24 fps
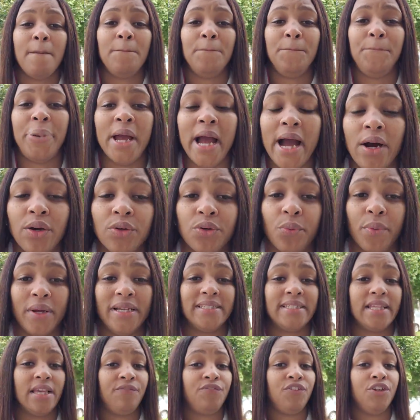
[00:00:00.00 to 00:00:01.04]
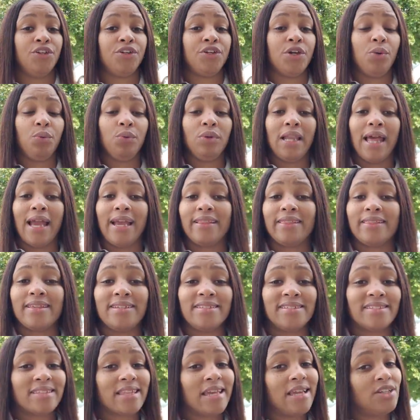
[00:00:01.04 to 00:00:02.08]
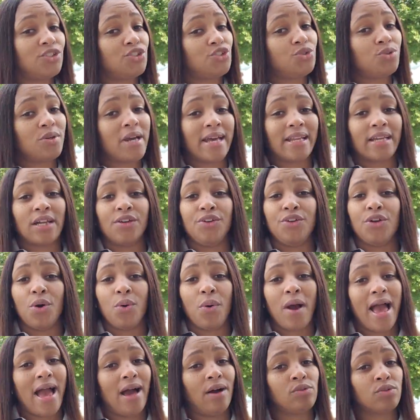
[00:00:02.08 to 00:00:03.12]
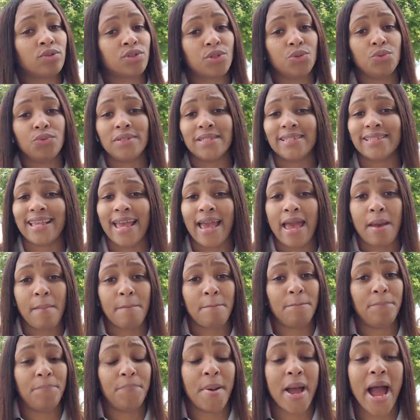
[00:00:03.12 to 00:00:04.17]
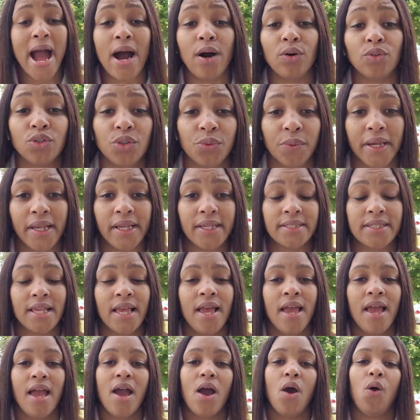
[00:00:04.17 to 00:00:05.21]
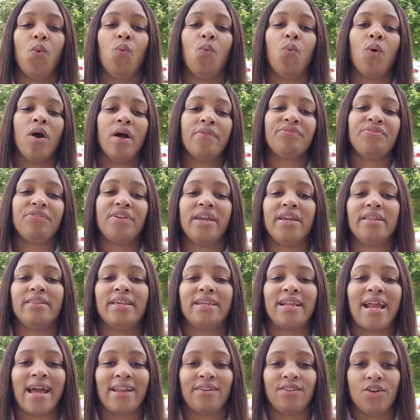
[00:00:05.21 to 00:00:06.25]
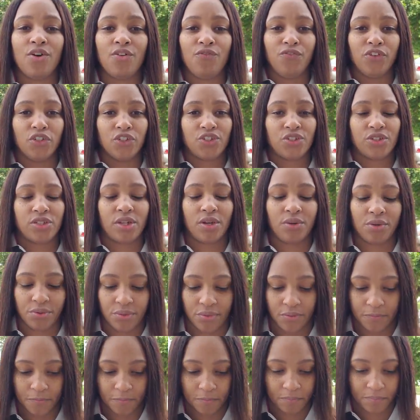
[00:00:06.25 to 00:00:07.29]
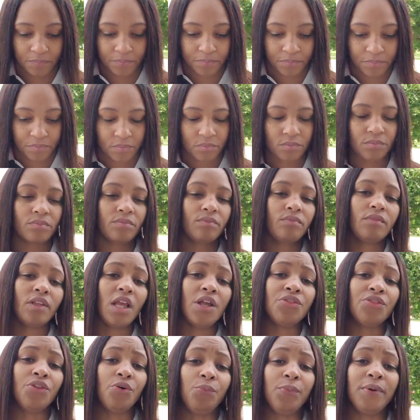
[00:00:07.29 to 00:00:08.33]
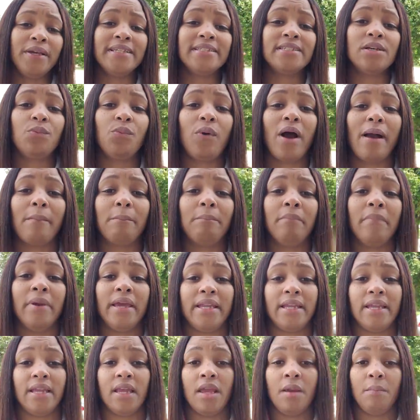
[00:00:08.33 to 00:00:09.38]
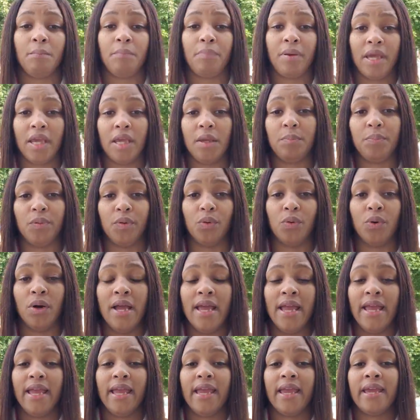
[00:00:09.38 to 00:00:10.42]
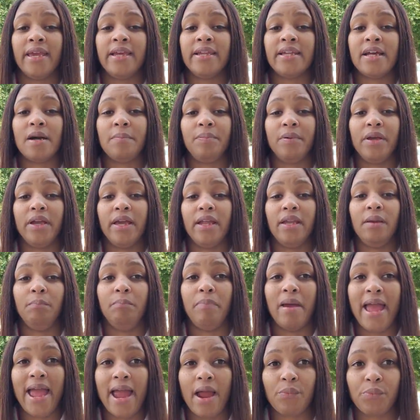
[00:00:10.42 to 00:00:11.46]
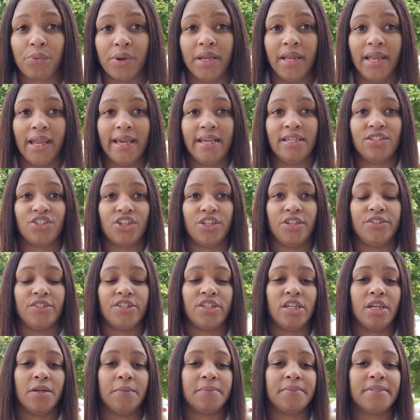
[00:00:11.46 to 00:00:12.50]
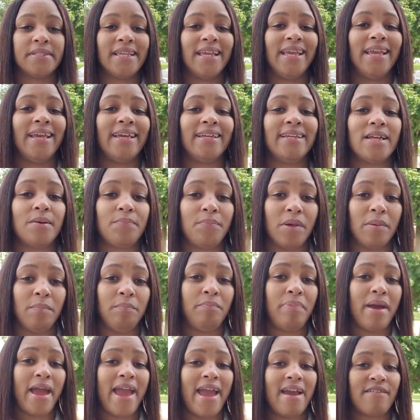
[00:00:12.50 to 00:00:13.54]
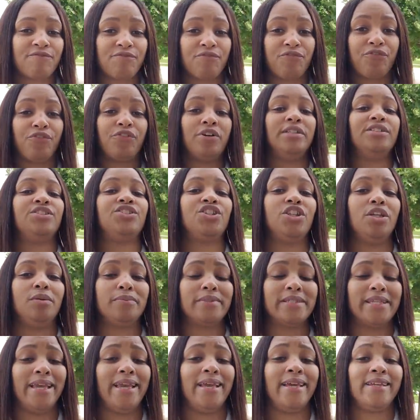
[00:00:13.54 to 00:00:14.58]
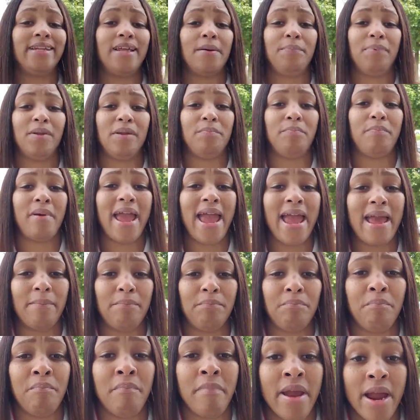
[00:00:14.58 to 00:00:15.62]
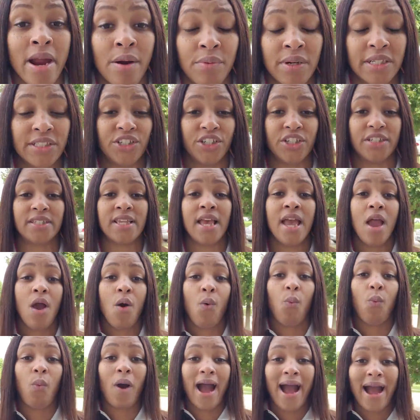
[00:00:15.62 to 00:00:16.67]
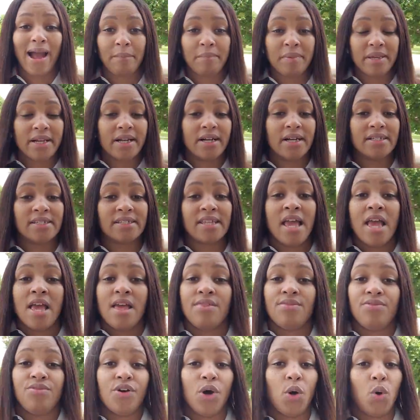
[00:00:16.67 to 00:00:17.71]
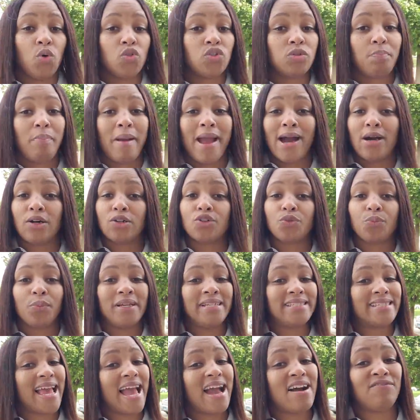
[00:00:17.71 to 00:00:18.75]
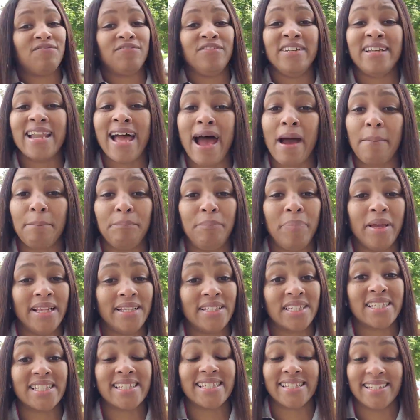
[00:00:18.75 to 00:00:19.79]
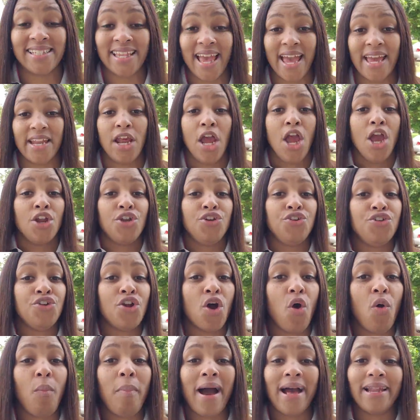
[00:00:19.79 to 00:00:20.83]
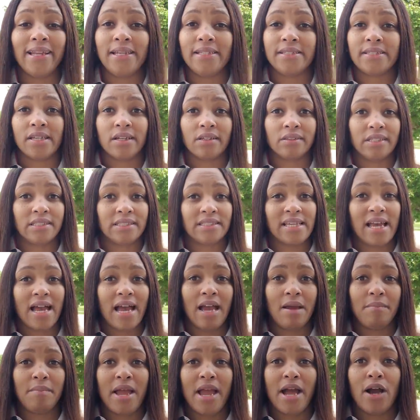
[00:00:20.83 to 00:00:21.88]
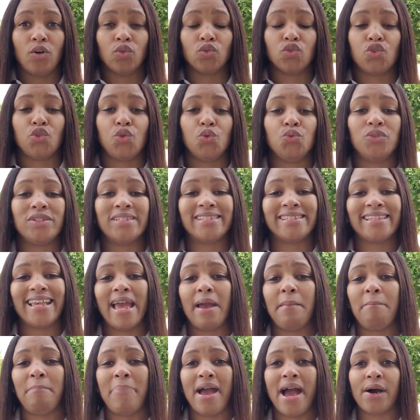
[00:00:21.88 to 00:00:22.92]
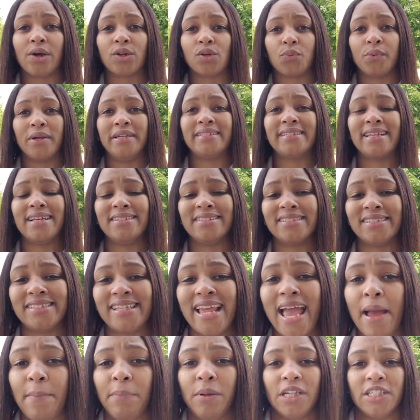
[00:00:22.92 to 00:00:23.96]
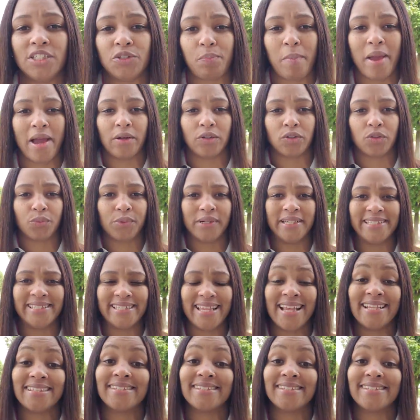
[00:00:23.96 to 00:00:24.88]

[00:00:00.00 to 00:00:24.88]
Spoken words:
boundaries. If you don't like these things, you got to know how to set boundaries. One thing that I know for certain, the reason why many people end up in bad relationships, end up in bad friendships, end up in bad marriages. Why? Because those boundaries have not been set. Nobody took the time out to set boundaries, establish boundaries, and